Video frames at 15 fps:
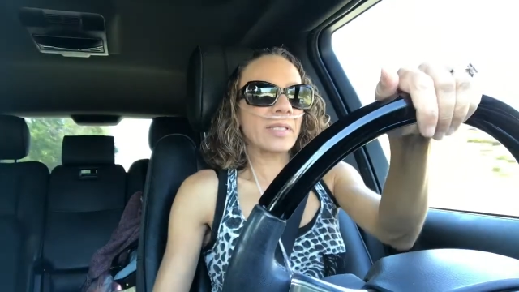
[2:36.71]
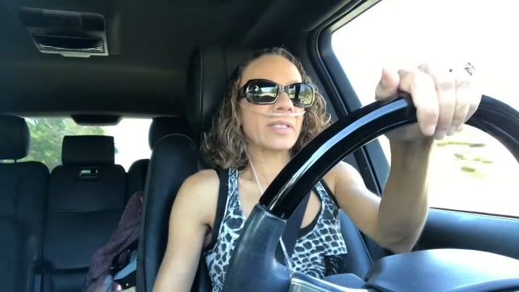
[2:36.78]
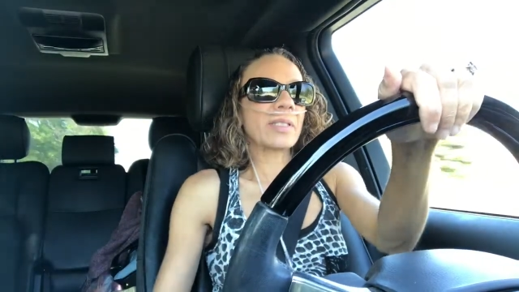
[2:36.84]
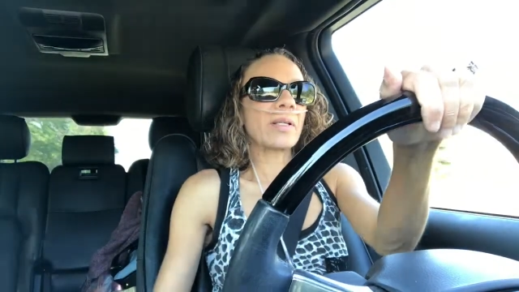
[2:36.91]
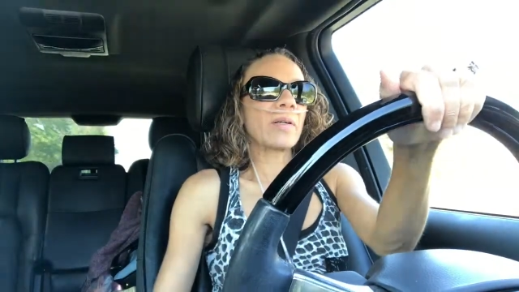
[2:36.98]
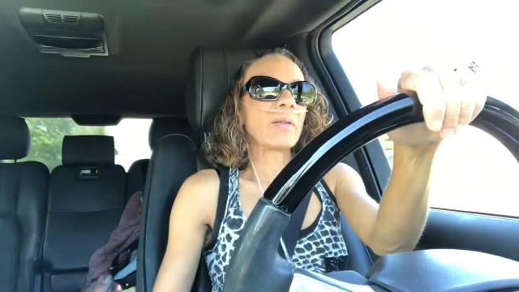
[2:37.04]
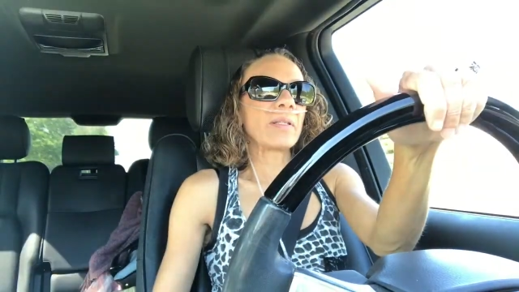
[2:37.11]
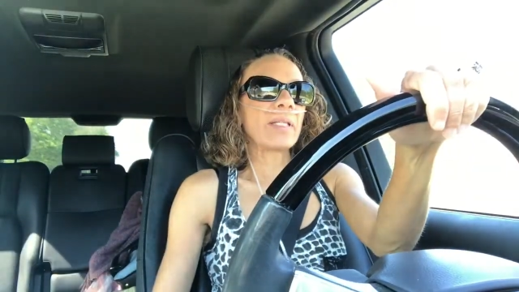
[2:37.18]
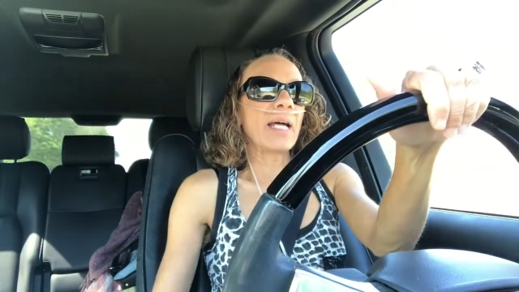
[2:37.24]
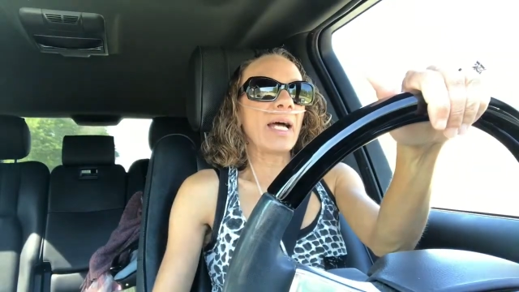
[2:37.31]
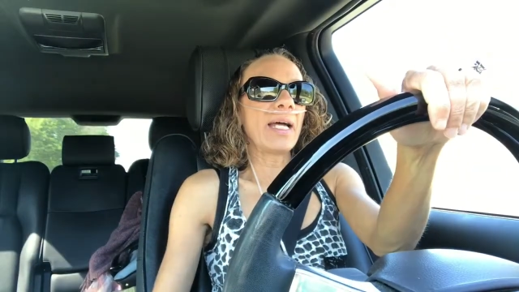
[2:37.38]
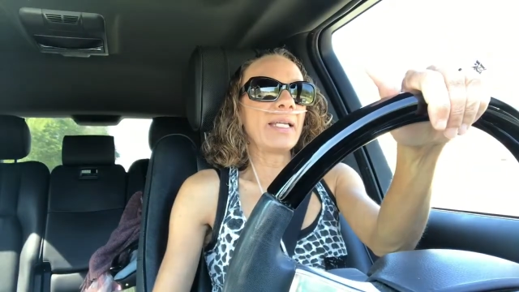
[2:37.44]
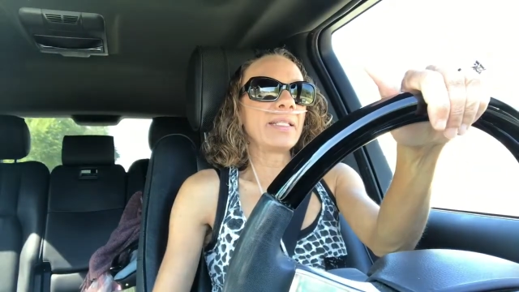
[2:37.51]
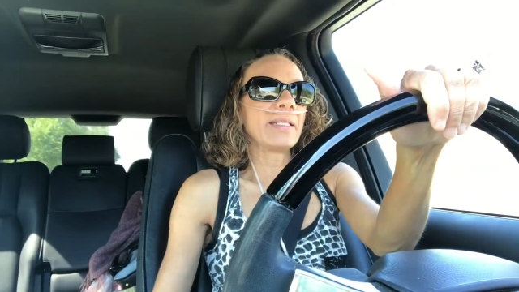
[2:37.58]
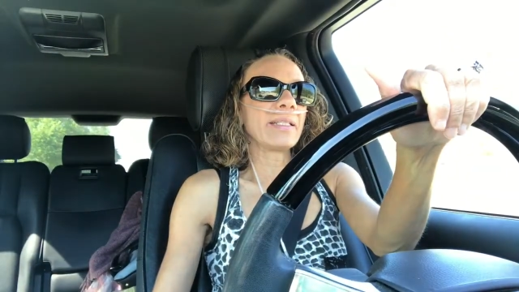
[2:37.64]
So
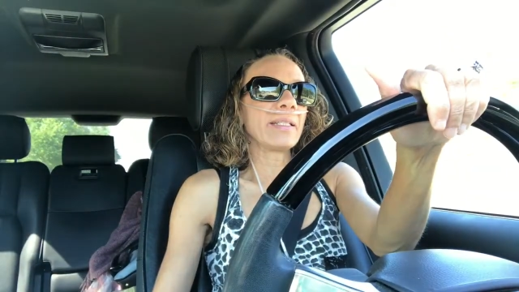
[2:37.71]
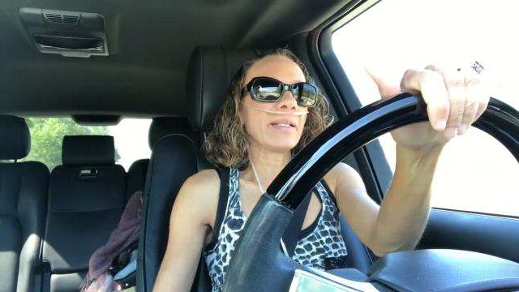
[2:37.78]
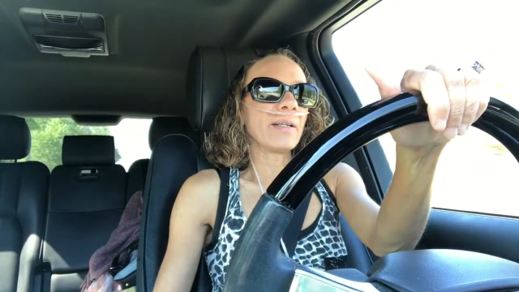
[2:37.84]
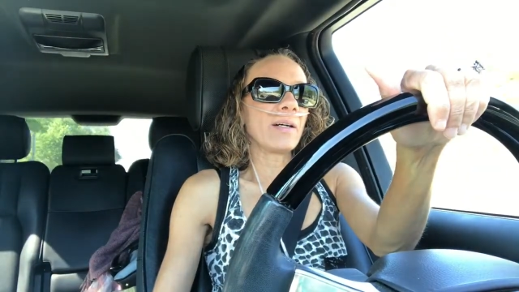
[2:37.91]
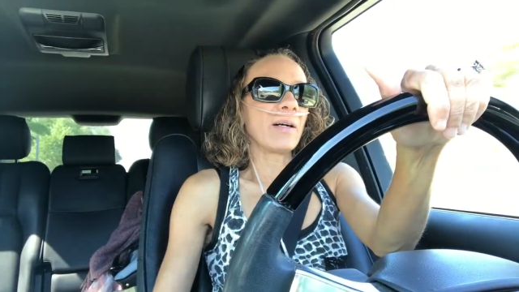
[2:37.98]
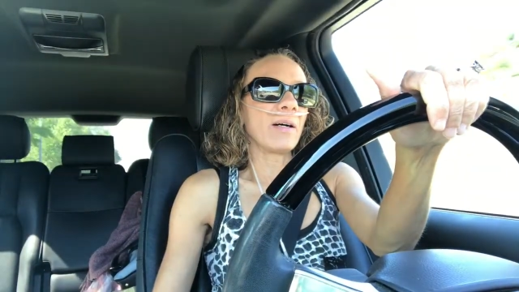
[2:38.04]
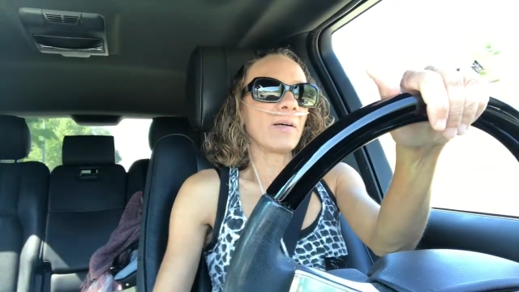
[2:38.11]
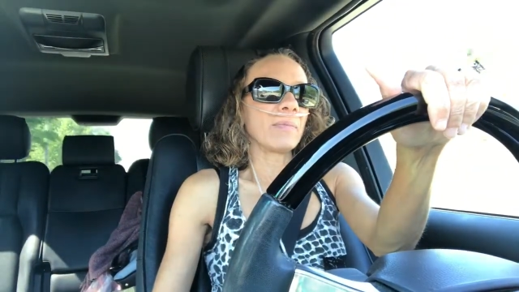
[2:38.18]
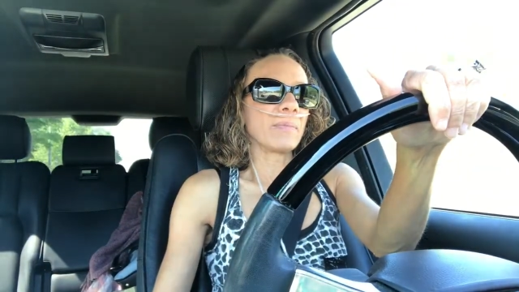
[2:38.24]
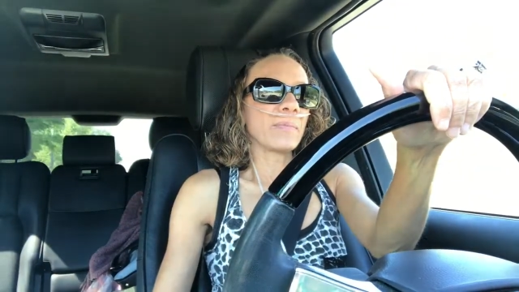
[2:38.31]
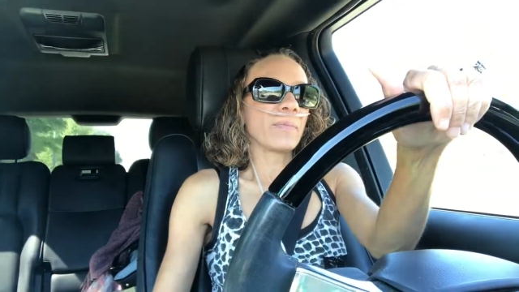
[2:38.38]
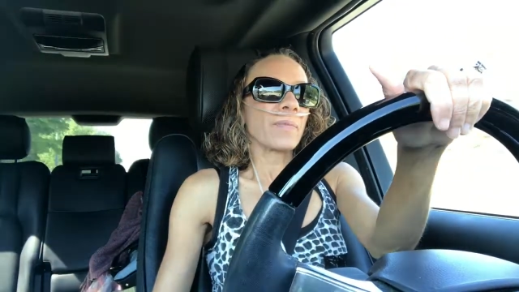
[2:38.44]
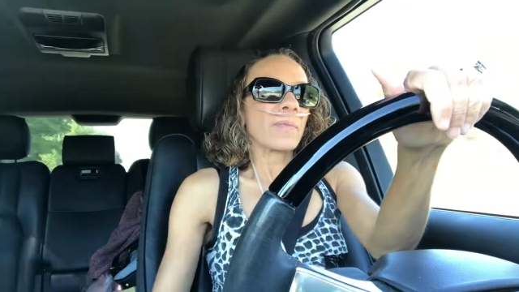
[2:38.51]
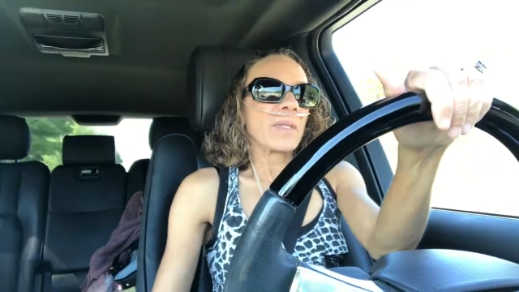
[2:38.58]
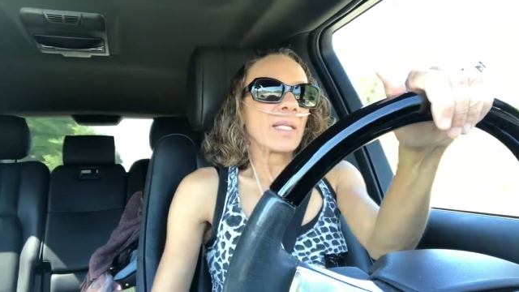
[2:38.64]
then
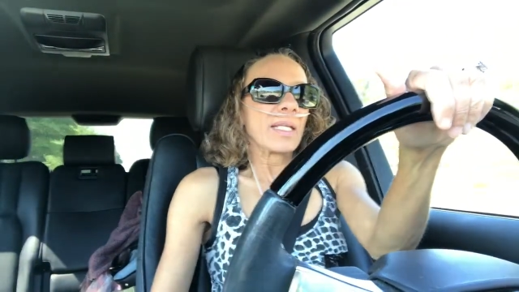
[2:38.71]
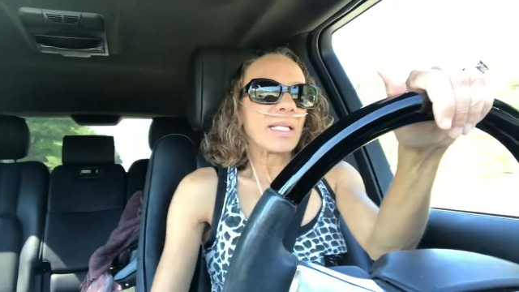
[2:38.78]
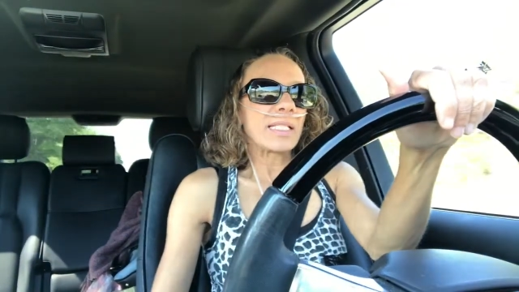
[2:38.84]
um,